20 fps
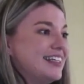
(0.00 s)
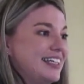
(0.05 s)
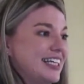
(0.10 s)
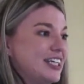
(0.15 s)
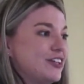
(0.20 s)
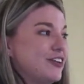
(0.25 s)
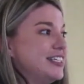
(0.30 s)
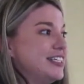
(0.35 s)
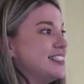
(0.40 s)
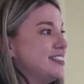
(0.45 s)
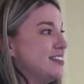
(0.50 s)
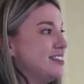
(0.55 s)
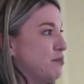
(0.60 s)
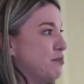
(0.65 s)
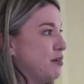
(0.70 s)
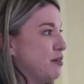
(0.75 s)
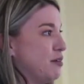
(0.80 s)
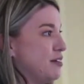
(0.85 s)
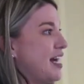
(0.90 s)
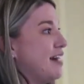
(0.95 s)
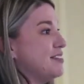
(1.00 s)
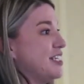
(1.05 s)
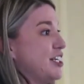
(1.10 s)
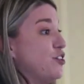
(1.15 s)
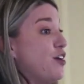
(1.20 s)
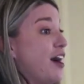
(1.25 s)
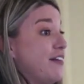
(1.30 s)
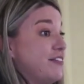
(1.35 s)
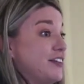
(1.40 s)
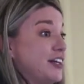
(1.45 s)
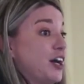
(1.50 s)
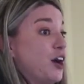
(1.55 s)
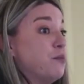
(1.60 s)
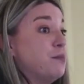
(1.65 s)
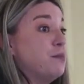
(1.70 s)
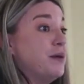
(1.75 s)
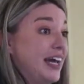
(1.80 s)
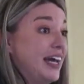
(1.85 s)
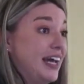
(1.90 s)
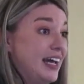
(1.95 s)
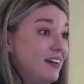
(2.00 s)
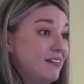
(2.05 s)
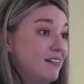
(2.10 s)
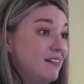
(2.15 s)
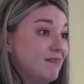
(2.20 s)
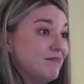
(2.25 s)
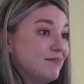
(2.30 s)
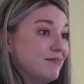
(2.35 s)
decrease the number of times that you have to go pee,